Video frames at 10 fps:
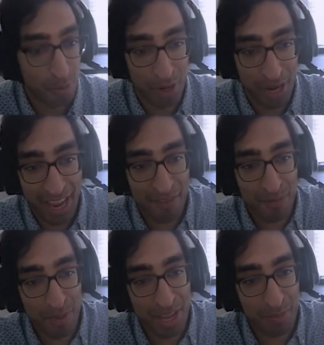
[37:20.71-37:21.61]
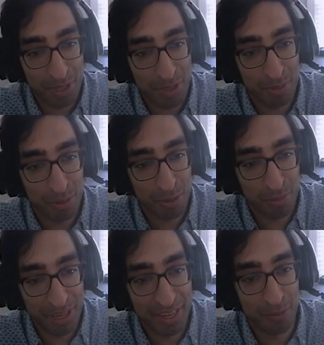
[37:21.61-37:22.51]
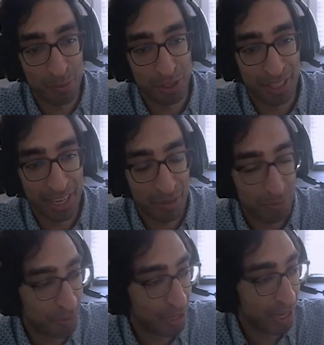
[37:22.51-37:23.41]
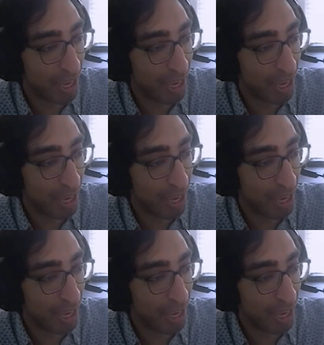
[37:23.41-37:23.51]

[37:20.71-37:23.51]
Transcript: but I have met people in real life.